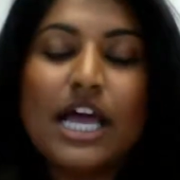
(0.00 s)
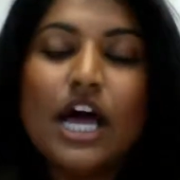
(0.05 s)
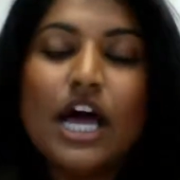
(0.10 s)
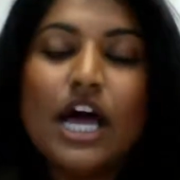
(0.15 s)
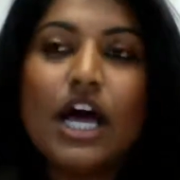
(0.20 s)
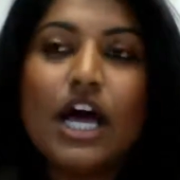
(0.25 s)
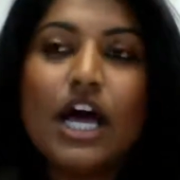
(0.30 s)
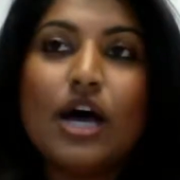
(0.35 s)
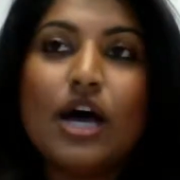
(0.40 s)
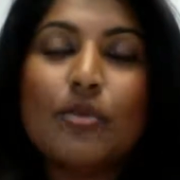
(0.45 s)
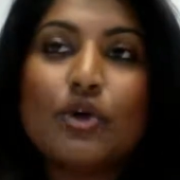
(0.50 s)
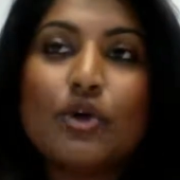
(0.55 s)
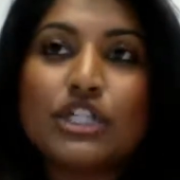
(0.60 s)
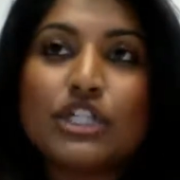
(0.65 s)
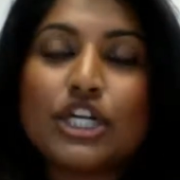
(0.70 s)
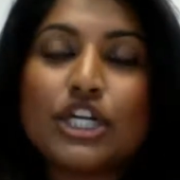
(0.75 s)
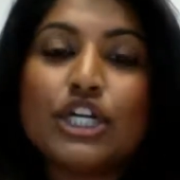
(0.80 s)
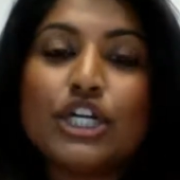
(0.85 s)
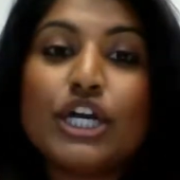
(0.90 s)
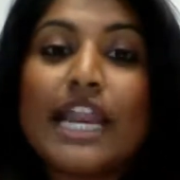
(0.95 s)
Also
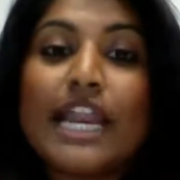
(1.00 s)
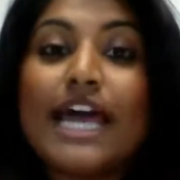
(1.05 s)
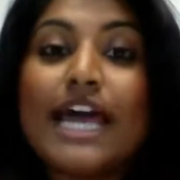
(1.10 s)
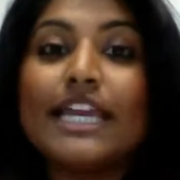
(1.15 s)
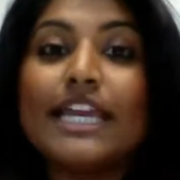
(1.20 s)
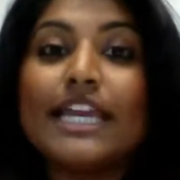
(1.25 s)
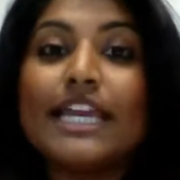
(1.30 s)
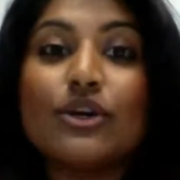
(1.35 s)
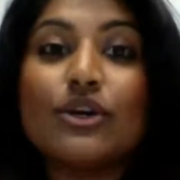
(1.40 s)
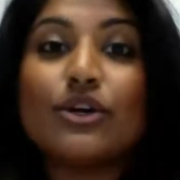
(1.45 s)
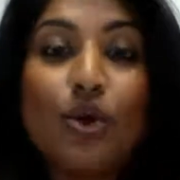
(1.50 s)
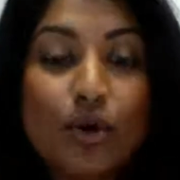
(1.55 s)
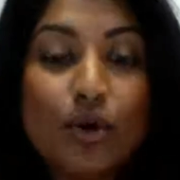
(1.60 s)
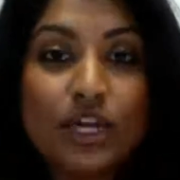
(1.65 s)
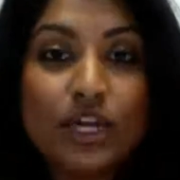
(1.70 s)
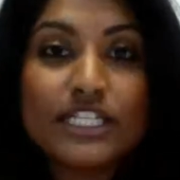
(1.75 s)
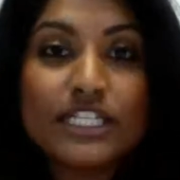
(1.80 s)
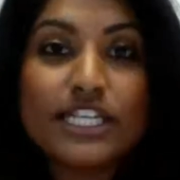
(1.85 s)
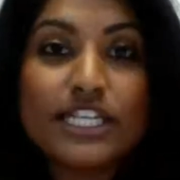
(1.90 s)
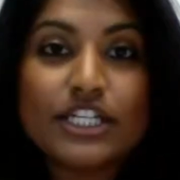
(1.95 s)
going to look at adding in call
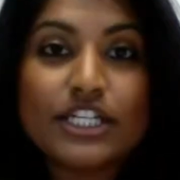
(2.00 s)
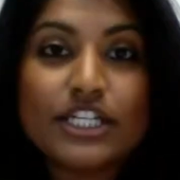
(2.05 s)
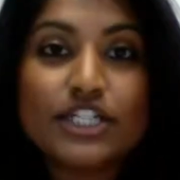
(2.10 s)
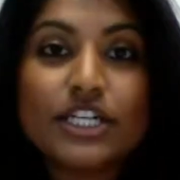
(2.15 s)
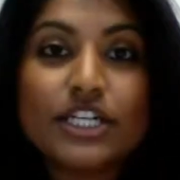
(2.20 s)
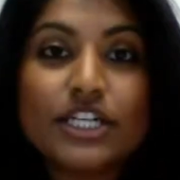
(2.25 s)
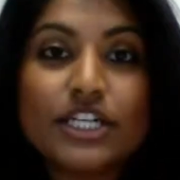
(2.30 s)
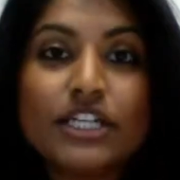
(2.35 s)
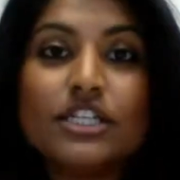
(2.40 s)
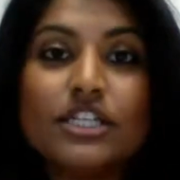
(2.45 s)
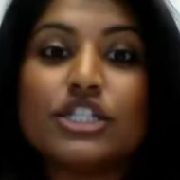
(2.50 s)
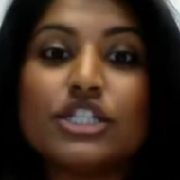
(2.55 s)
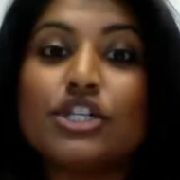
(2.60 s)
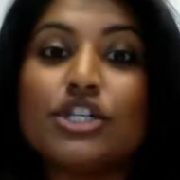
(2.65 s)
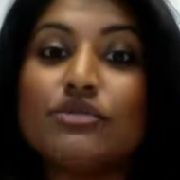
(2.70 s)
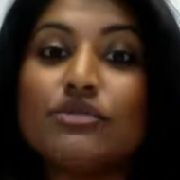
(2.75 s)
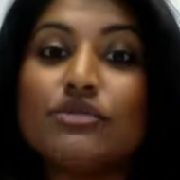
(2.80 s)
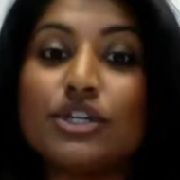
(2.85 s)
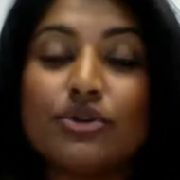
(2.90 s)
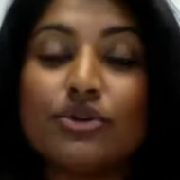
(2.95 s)
extensions,
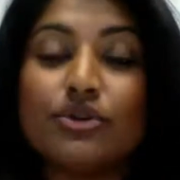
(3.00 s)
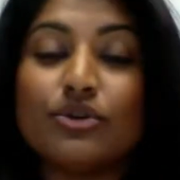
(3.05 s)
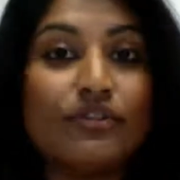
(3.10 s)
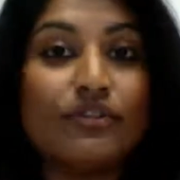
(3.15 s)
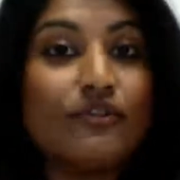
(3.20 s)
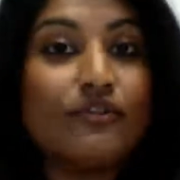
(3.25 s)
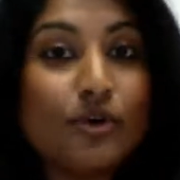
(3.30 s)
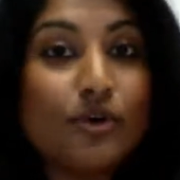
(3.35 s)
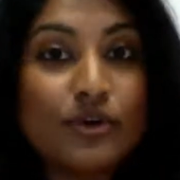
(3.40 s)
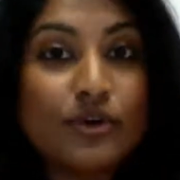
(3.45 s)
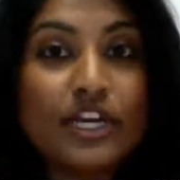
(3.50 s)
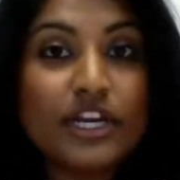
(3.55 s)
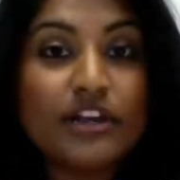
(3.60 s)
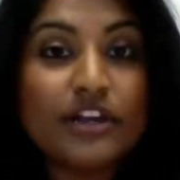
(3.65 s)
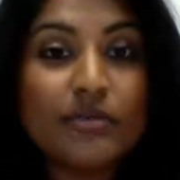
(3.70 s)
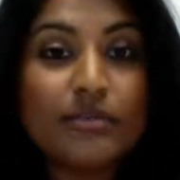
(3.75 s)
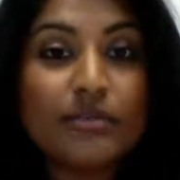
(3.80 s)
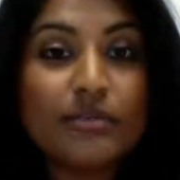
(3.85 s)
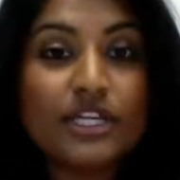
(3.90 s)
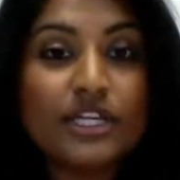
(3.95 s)
using Google forwarding
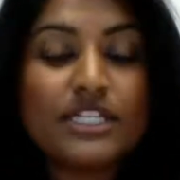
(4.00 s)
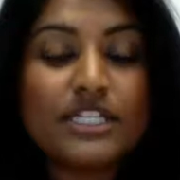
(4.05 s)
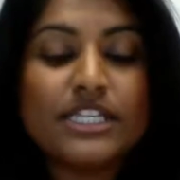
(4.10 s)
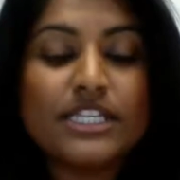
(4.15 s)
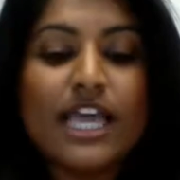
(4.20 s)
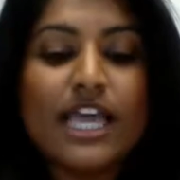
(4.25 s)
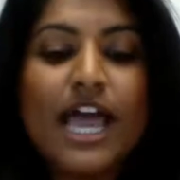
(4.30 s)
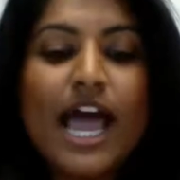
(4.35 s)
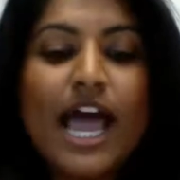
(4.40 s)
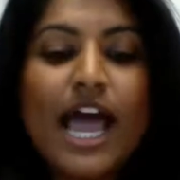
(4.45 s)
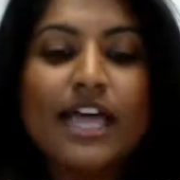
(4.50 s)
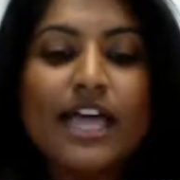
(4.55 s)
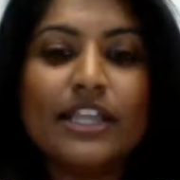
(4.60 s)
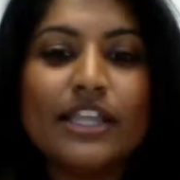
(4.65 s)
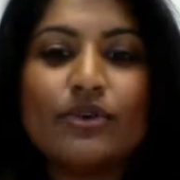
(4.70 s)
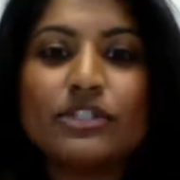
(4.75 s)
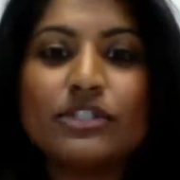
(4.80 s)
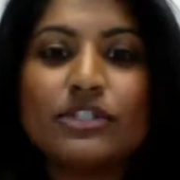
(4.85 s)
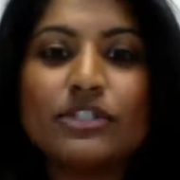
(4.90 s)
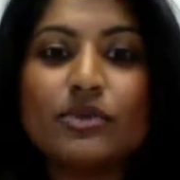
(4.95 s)
numbers, and then
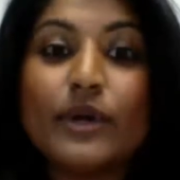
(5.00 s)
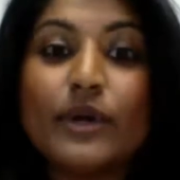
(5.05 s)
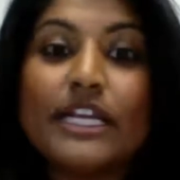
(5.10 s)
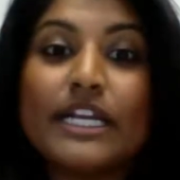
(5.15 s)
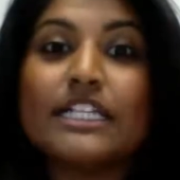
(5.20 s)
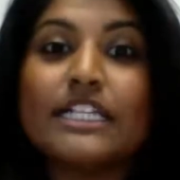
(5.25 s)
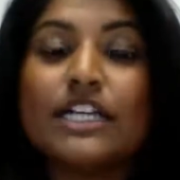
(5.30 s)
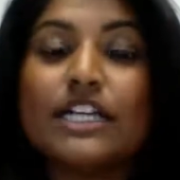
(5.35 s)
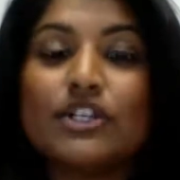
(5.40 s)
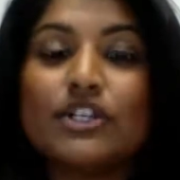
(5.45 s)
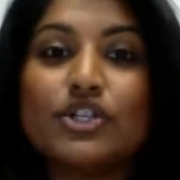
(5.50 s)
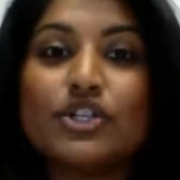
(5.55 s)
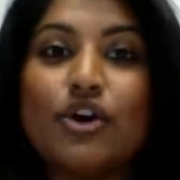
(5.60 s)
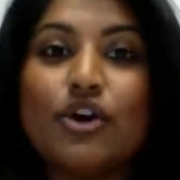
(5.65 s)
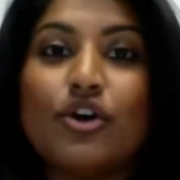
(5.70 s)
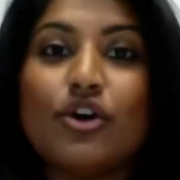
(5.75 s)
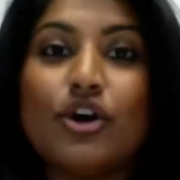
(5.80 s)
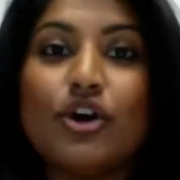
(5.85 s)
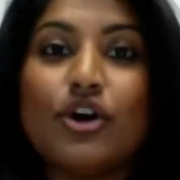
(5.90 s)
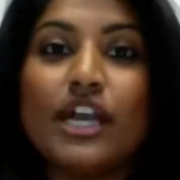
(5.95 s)
also quickly touch
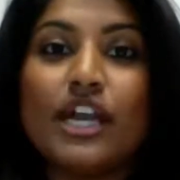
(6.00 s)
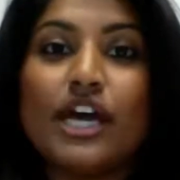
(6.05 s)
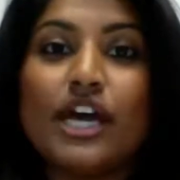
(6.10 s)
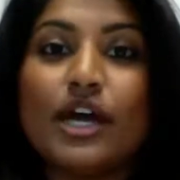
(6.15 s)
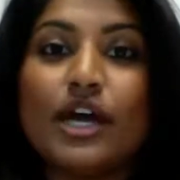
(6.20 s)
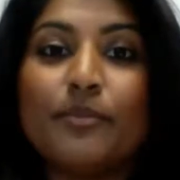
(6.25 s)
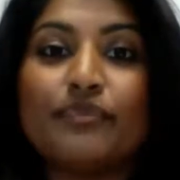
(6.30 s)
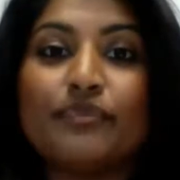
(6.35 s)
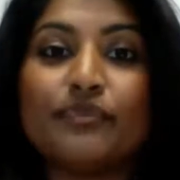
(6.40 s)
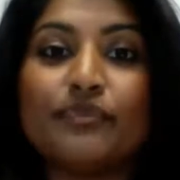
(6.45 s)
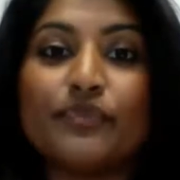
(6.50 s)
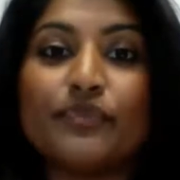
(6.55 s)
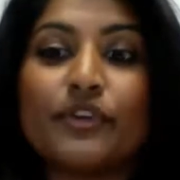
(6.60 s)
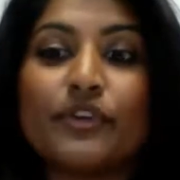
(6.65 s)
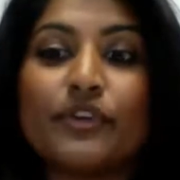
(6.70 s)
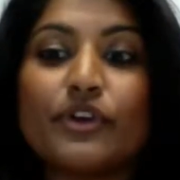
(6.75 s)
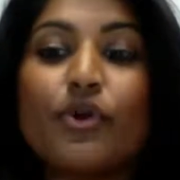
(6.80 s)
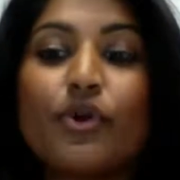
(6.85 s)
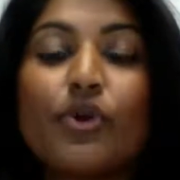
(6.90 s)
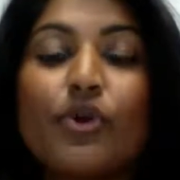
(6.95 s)
on
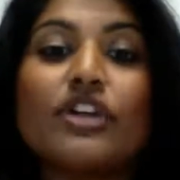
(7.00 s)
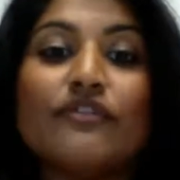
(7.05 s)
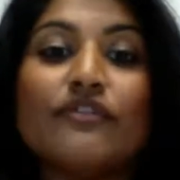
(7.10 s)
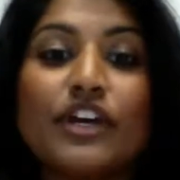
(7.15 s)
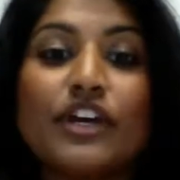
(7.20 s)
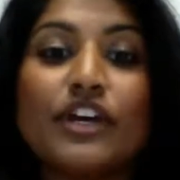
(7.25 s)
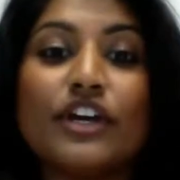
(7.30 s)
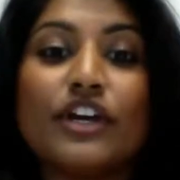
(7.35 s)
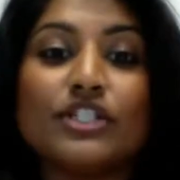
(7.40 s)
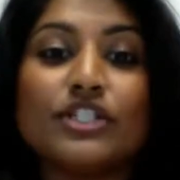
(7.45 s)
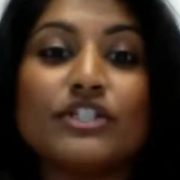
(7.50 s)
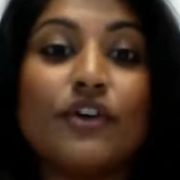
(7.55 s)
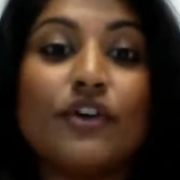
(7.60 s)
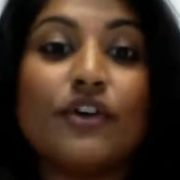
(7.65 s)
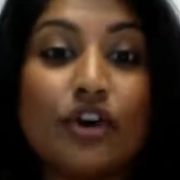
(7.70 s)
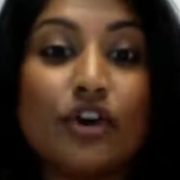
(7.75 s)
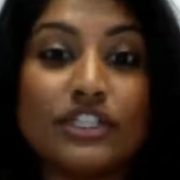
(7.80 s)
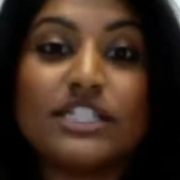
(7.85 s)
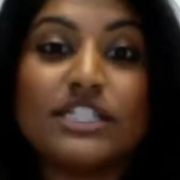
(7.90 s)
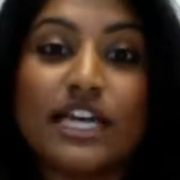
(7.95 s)
call conversions
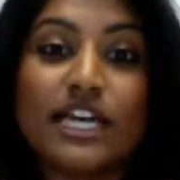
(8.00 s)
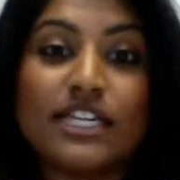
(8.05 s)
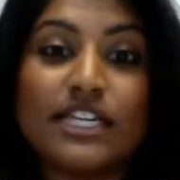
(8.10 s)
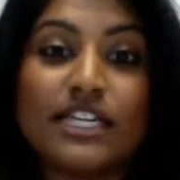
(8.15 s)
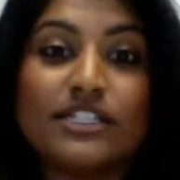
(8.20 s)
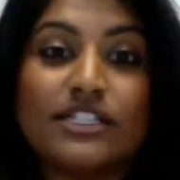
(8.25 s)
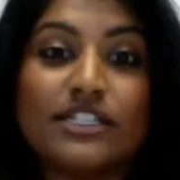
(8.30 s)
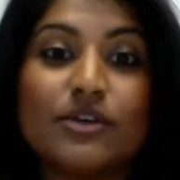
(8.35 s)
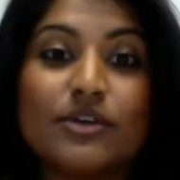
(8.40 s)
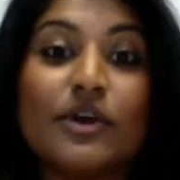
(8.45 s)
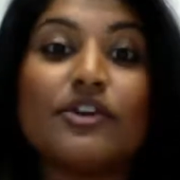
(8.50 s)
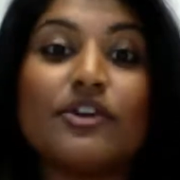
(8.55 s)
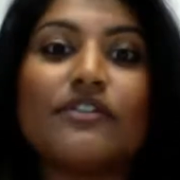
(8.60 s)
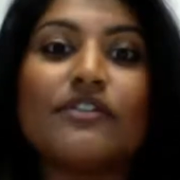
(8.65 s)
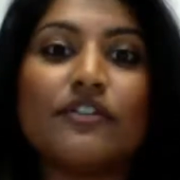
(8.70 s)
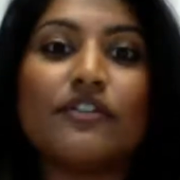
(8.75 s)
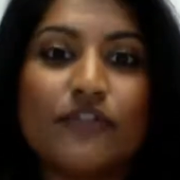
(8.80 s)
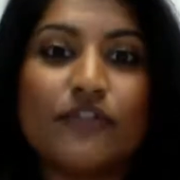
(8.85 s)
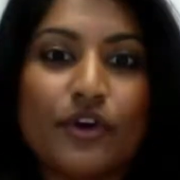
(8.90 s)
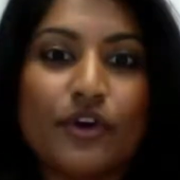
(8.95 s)
on site, so when you have a
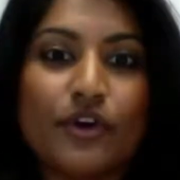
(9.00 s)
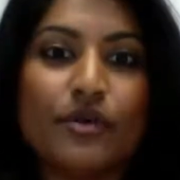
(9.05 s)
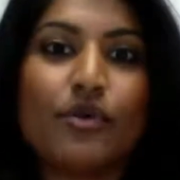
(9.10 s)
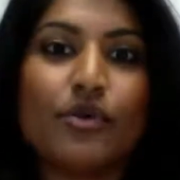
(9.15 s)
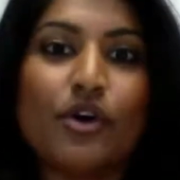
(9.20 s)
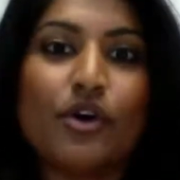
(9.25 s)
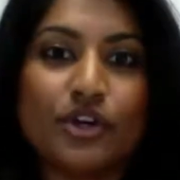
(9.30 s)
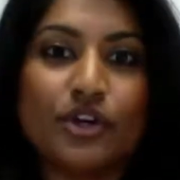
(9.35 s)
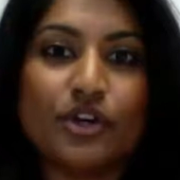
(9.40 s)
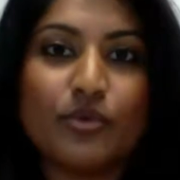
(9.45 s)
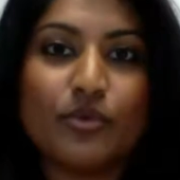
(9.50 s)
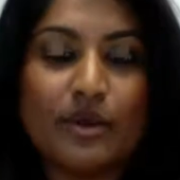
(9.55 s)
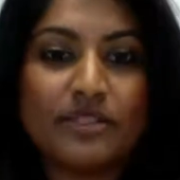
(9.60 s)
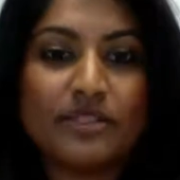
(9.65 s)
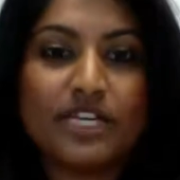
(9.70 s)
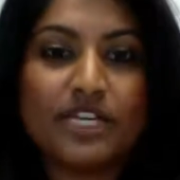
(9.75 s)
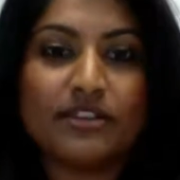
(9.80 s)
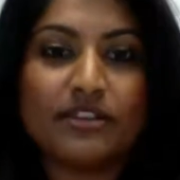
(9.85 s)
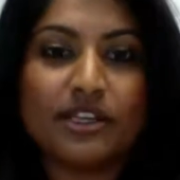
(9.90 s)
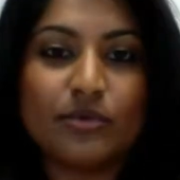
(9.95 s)
phone number on your
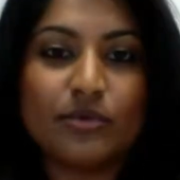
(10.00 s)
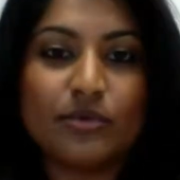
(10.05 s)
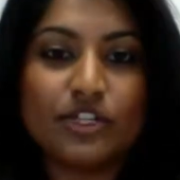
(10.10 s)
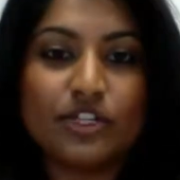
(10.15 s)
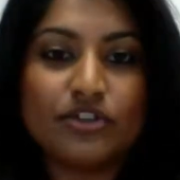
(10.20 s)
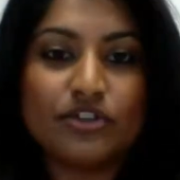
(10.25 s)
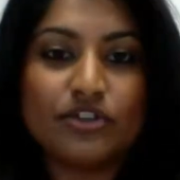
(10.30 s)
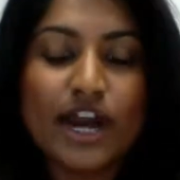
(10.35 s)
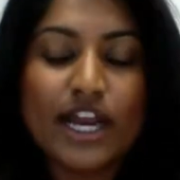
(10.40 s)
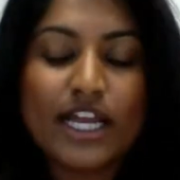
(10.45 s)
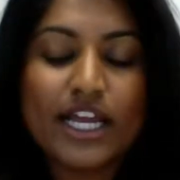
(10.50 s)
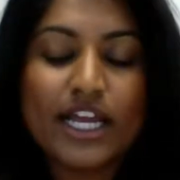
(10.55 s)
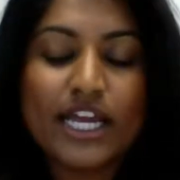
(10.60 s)
website that you want to track.